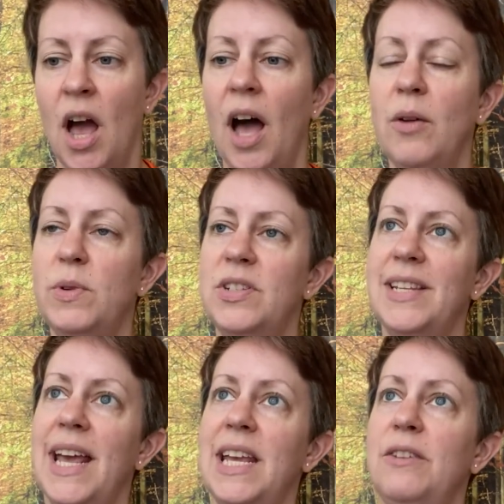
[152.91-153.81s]
I would
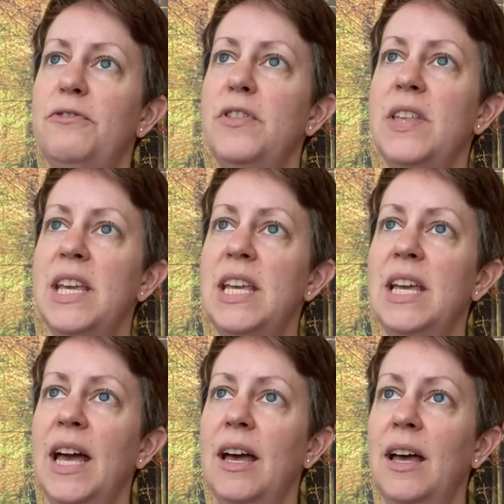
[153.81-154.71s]
say for the,
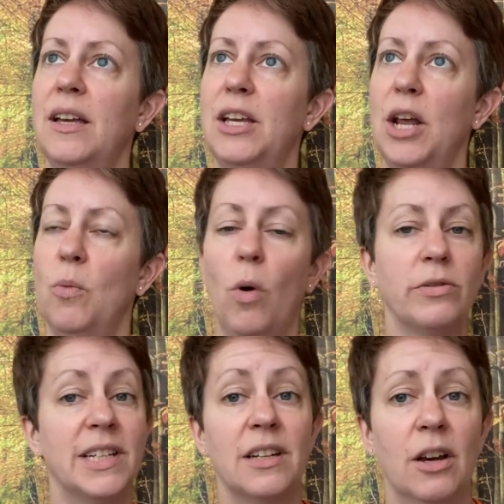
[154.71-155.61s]
what
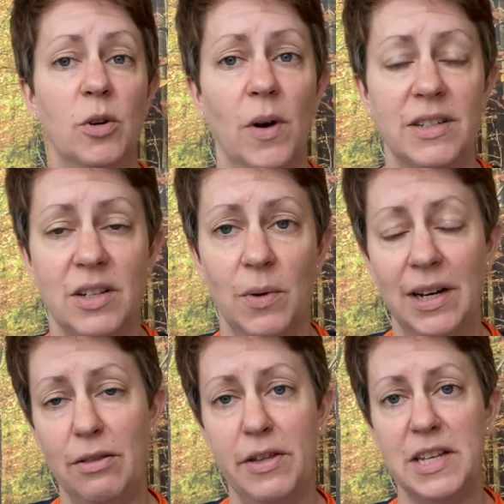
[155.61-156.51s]
didn't go quite so well
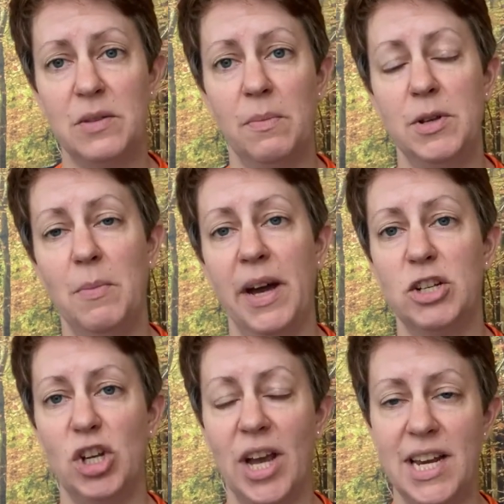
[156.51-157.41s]
and things you might
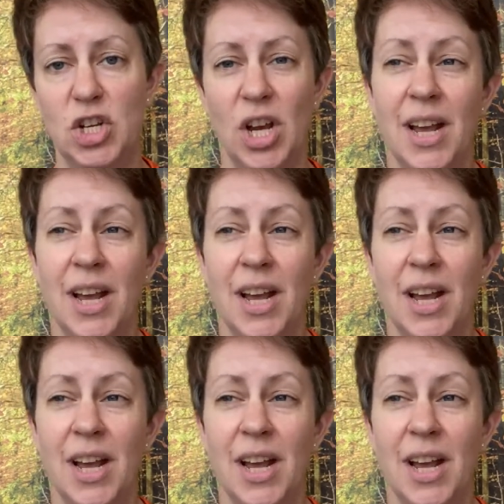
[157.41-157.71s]
change,